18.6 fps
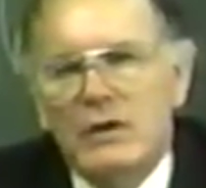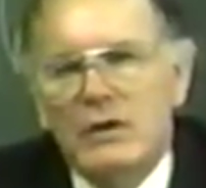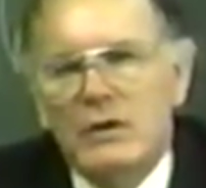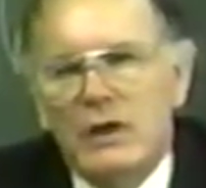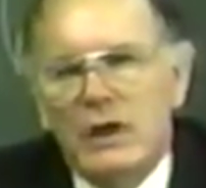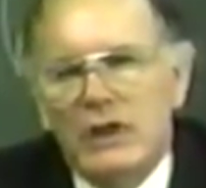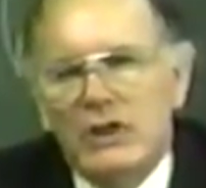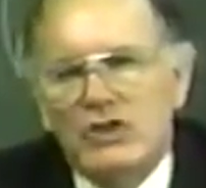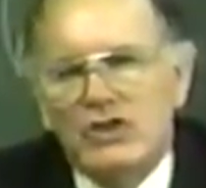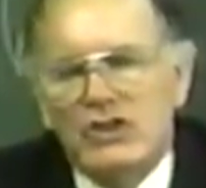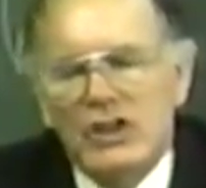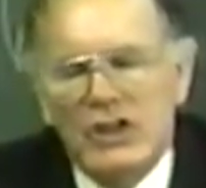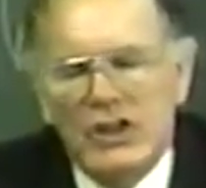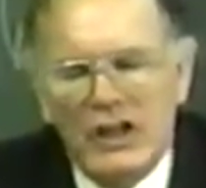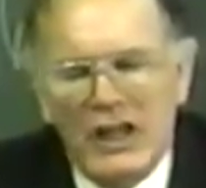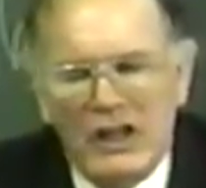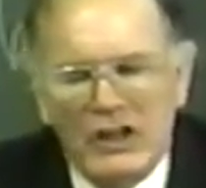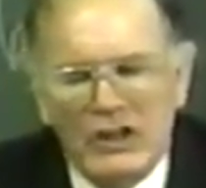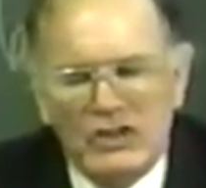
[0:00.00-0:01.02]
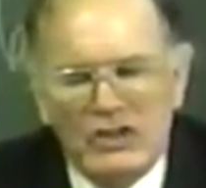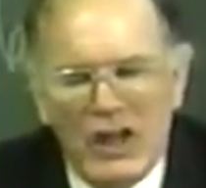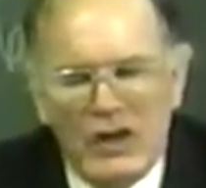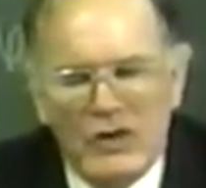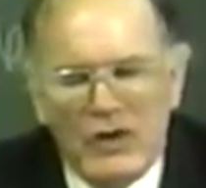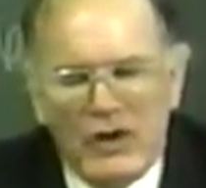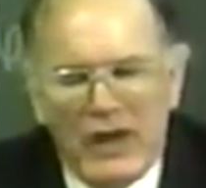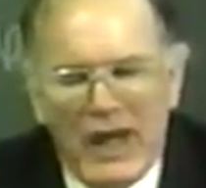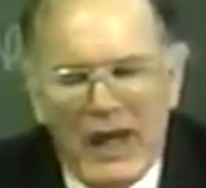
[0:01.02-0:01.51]
his son
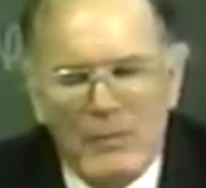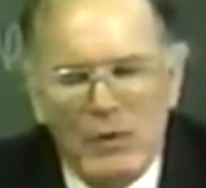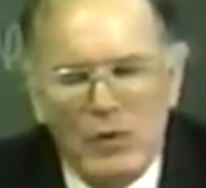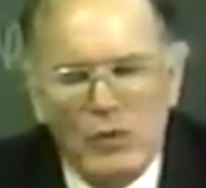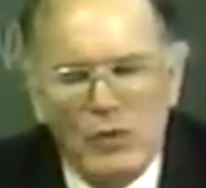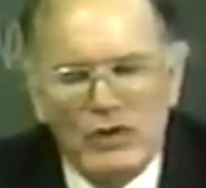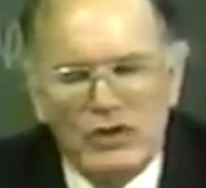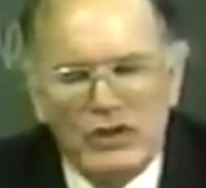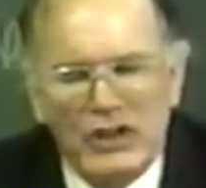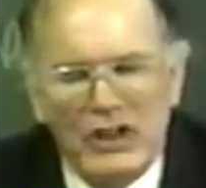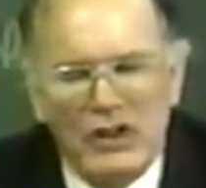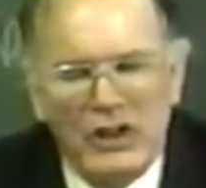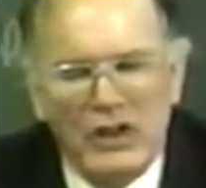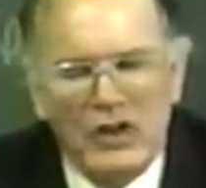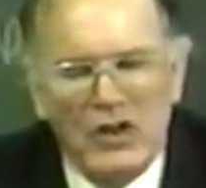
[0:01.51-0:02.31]
Alexander Campbell was still in